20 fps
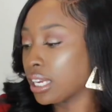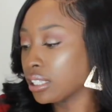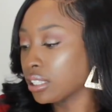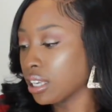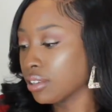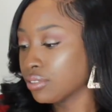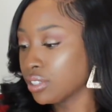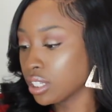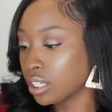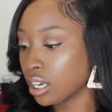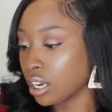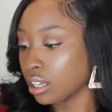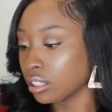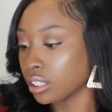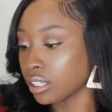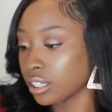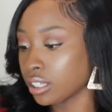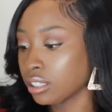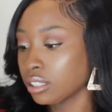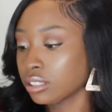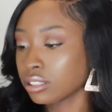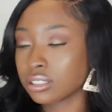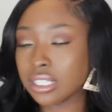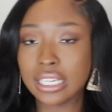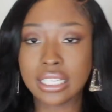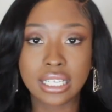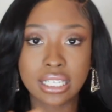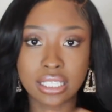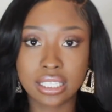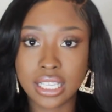I love the color.
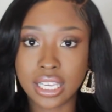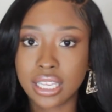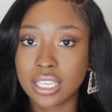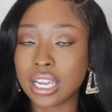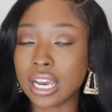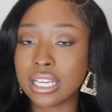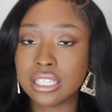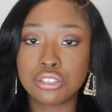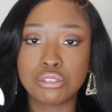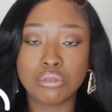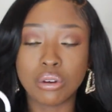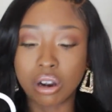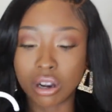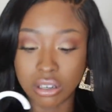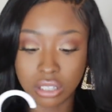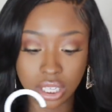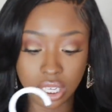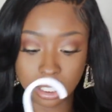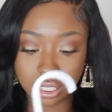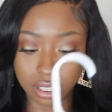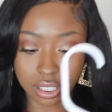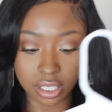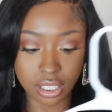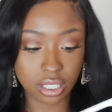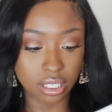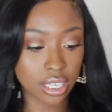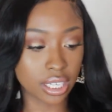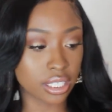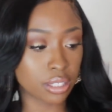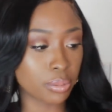Like I said, I do all colors,
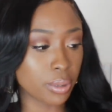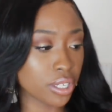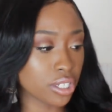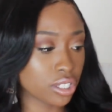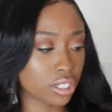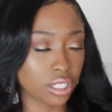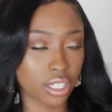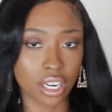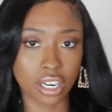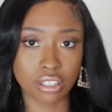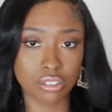especially